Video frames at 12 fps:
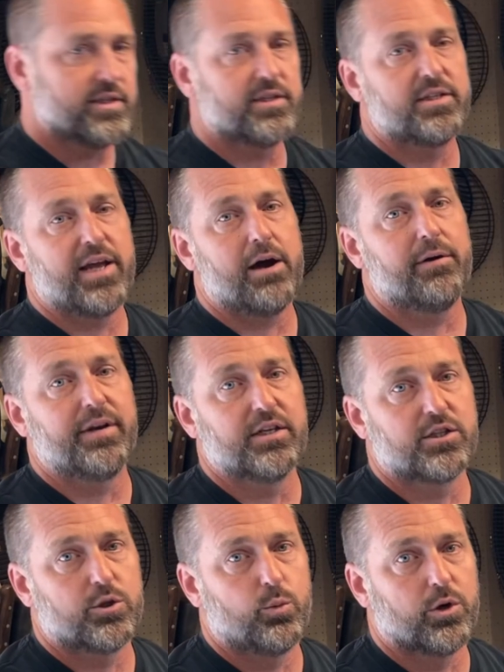see how it is
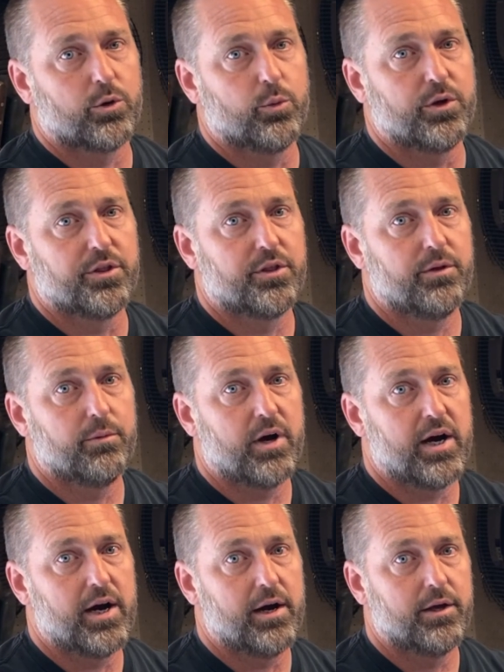to work with
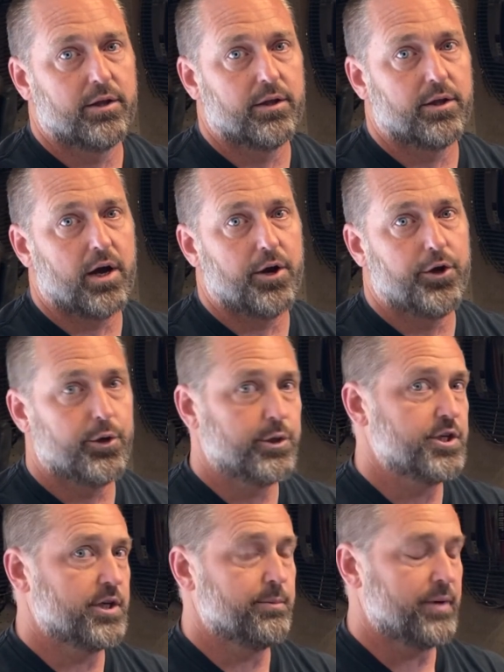a new
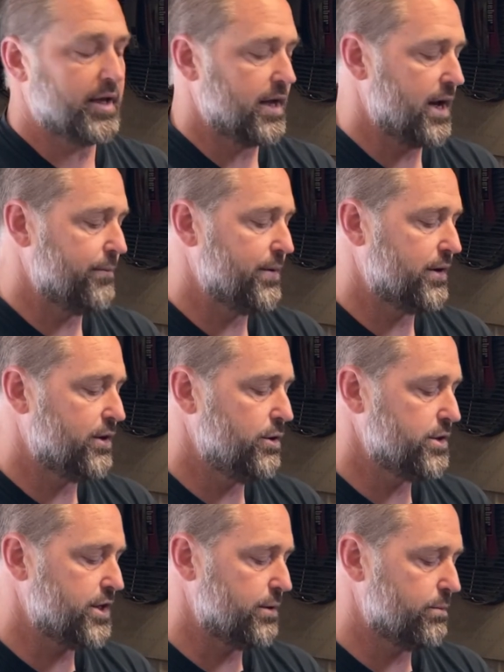chimney. I've been
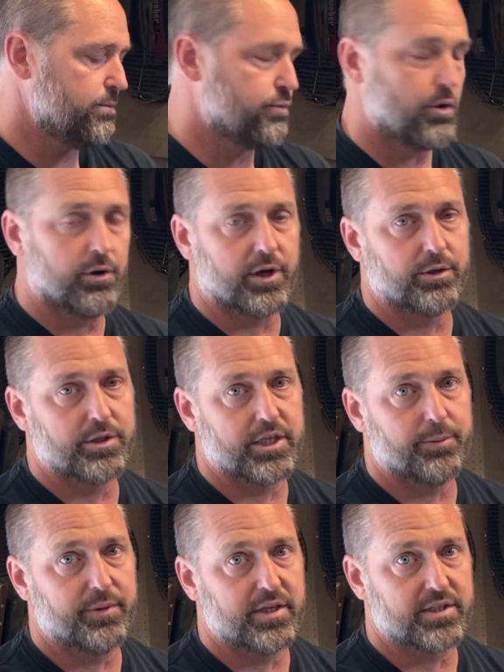using broken
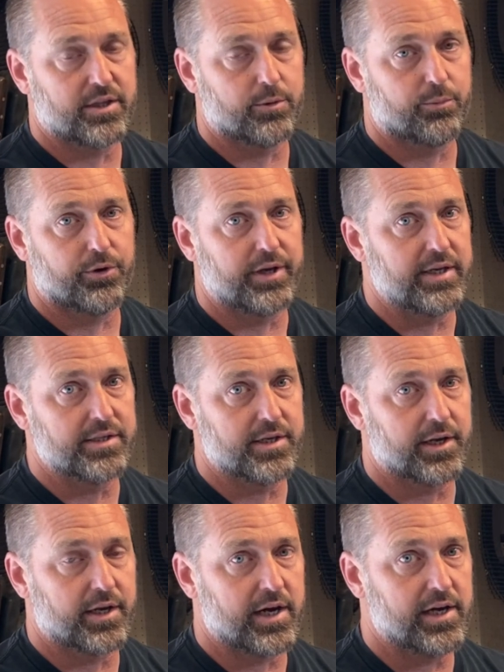chimneys and they're pretty easy
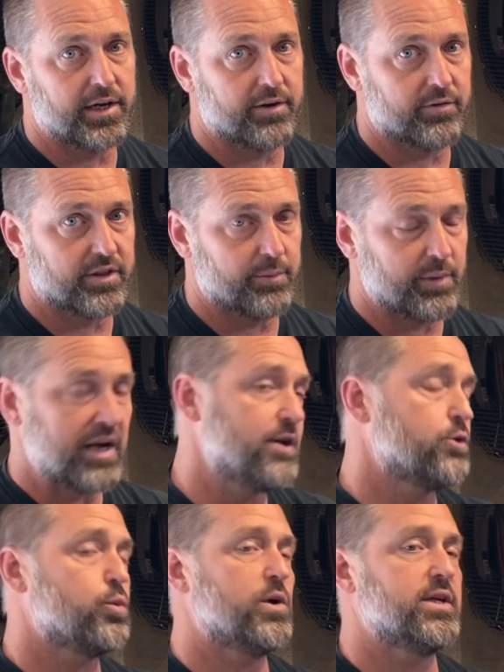to cut and everything, but I
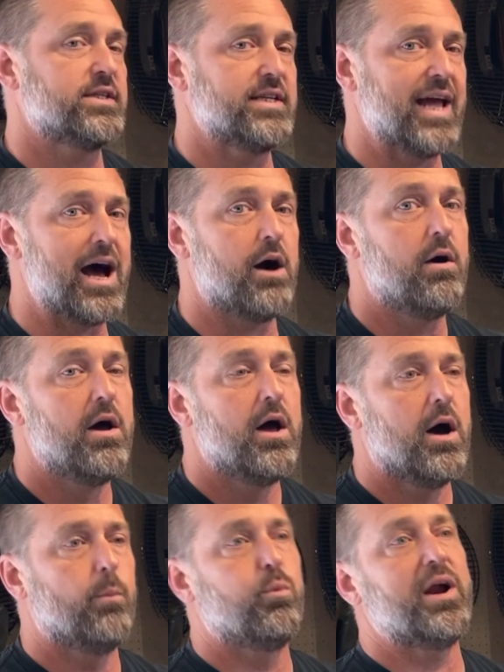just wanted to see how
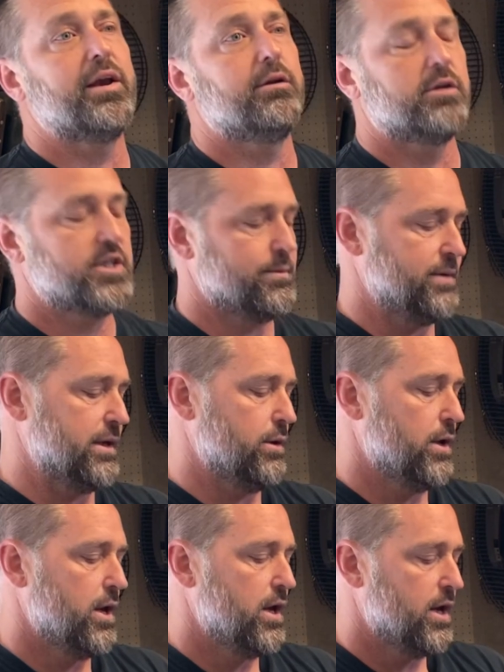a brand new chimney
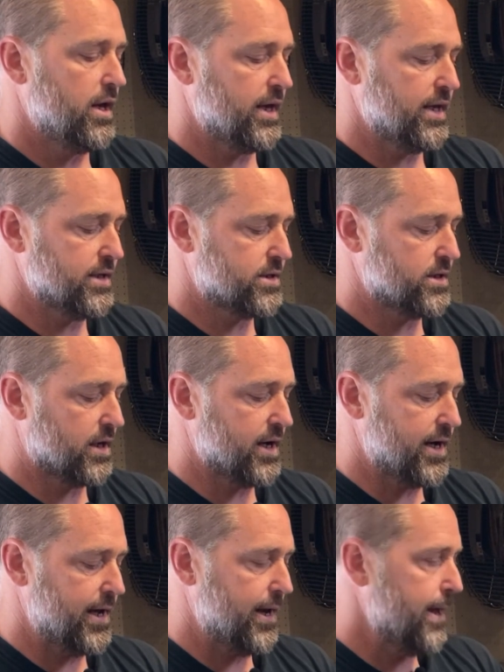is to cut.